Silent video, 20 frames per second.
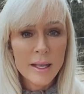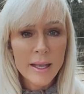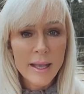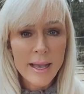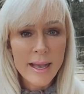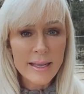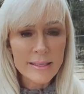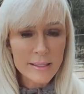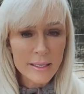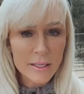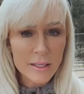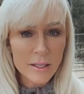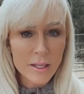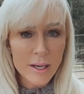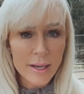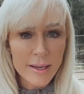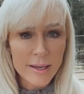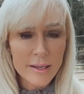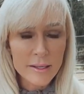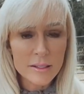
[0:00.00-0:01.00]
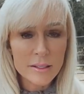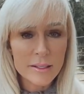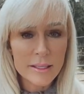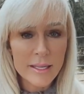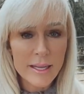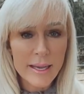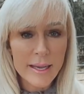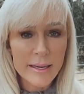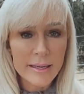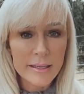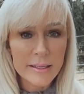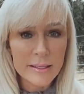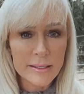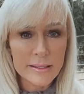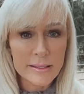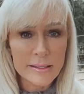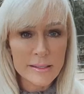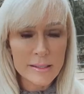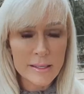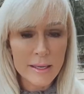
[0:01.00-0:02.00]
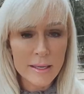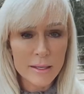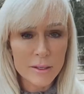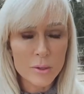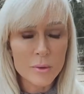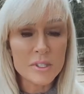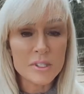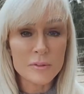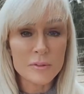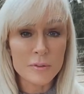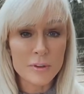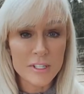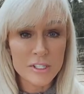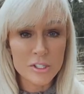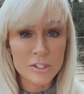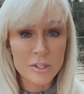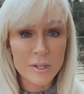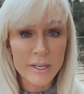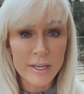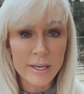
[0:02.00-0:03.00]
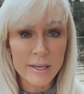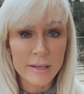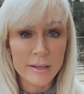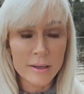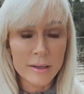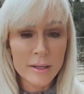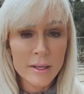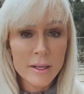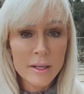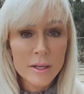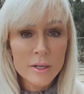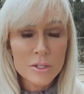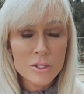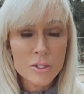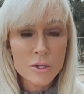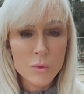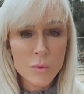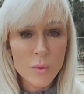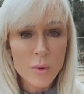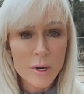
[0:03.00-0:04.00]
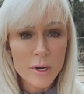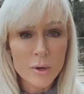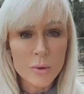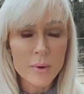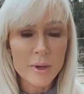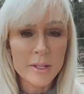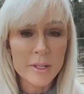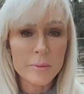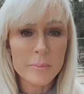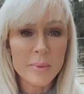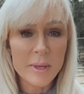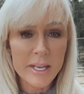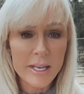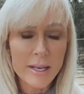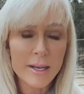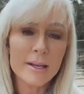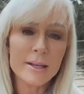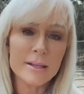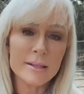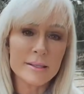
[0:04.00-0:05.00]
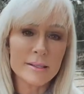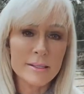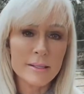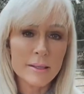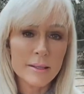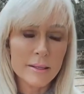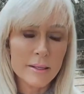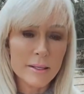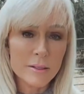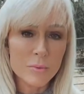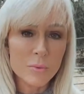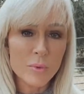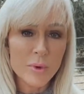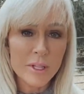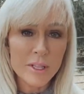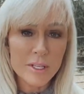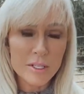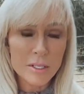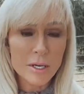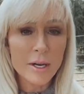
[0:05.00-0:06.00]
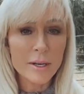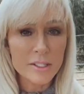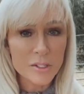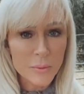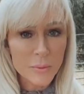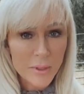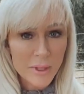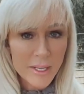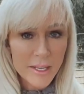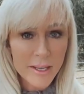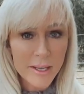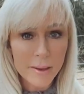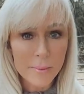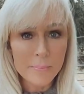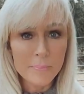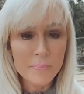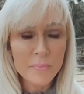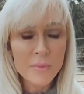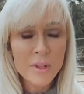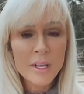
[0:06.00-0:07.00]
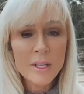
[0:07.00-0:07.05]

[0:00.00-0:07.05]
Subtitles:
has a client that is who is frustrating to work with because when the dog is with him,